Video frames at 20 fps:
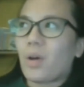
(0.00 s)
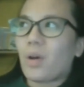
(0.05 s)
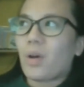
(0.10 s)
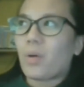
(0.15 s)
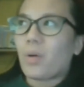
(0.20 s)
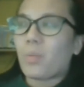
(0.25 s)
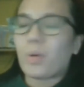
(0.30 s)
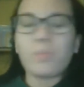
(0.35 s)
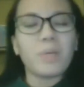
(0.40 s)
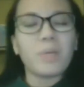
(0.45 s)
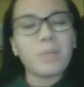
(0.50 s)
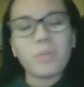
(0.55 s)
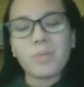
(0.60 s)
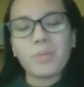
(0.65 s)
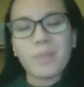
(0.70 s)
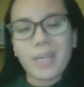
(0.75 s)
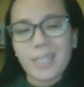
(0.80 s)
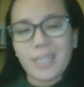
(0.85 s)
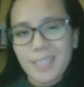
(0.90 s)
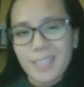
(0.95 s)
When people
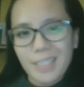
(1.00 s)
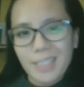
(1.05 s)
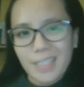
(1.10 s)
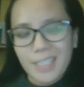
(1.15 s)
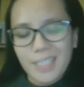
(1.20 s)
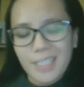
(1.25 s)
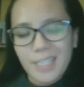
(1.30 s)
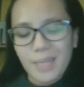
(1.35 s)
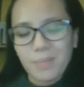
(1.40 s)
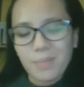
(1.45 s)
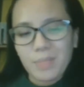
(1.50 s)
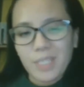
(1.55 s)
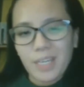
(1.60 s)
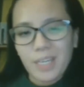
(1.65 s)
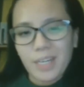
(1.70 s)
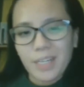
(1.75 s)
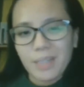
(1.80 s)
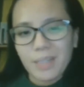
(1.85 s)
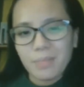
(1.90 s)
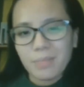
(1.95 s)
met us at the same
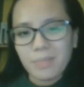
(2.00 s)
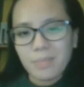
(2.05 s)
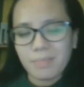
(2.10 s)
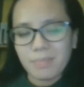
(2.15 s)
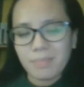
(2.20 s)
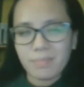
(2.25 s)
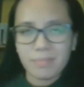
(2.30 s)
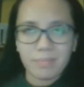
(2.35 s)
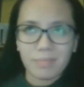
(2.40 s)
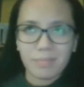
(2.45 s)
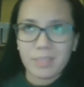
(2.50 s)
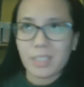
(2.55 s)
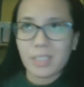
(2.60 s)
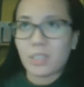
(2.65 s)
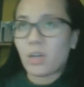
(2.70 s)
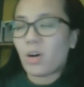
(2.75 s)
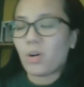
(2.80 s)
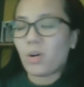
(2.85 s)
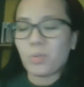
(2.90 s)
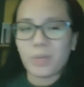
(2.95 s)
time, they'd
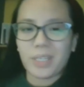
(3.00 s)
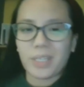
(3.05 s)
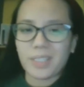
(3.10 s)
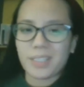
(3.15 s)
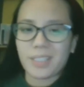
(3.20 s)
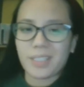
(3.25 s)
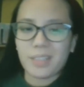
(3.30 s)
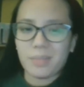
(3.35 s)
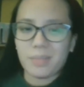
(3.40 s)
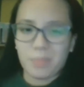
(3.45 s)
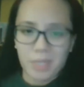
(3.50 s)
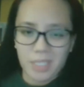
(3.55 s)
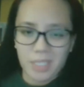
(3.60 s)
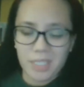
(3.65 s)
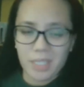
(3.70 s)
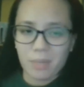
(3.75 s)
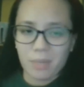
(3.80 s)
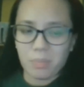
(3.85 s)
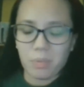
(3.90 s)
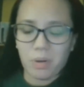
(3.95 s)
always mix
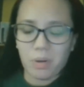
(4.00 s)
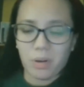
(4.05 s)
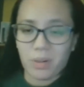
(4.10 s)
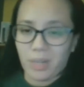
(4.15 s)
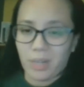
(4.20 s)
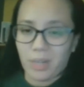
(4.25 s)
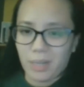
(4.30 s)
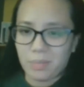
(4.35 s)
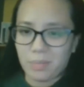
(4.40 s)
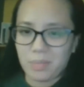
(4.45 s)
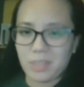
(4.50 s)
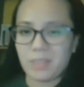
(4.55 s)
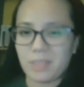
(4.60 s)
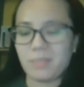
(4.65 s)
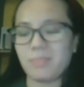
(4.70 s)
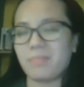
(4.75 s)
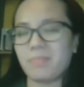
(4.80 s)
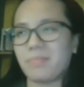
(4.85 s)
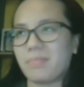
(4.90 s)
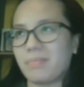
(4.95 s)
up our names.
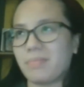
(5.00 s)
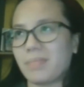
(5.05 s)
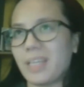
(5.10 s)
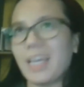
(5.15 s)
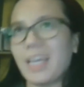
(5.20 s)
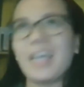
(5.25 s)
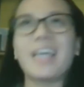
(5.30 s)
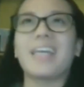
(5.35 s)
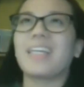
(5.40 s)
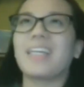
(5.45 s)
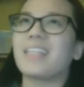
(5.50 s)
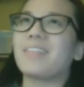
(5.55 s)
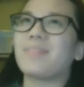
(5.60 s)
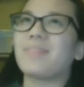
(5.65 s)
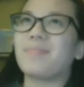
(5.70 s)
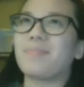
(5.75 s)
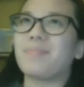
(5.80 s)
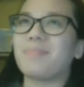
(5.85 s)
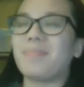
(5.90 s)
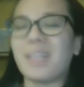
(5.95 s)

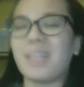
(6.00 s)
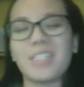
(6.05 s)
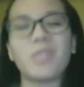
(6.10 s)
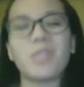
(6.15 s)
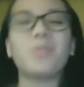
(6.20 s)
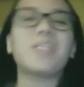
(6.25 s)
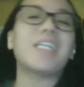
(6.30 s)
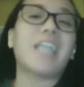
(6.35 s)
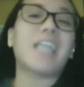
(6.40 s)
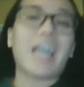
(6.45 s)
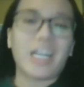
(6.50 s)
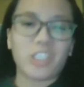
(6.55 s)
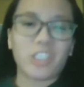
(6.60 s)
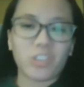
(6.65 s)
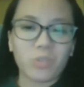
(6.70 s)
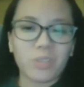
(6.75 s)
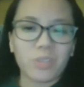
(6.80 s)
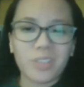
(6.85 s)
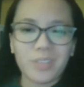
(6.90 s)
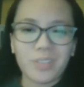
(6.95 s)
It's only
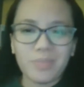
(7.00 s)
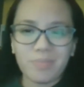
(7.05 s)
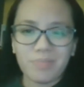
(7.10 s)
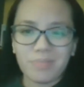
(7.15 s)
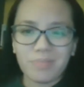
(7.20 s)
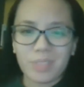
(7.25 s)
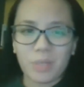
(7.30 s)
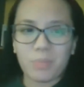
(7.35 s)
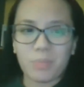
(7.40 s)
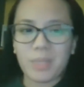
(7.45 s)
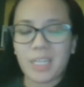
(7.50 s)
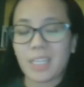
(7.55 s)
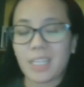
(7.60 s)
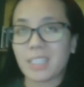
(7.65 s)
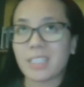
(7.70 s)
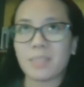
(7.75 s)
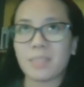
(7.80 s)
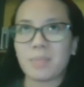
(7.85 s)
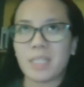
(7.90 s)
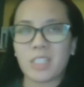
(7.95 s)
natural, their
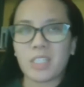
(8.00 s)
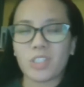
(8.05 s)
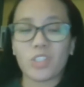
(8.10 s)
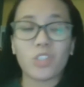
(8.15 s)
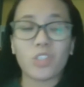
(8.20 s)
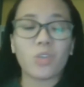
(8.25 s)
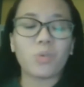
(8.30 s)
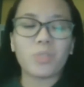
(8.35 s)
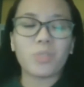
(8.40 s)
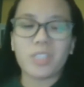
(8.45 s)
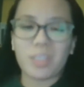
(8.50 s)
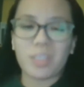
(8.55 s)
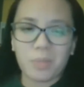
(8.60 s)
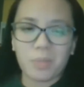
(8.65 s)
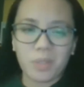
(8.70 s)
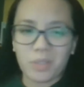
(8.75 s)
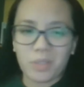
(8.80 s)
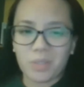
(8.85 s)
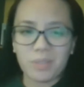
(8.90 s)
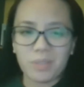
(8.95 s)
meanings being so
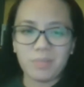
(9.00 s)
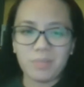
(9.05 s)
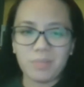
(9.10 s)
similar.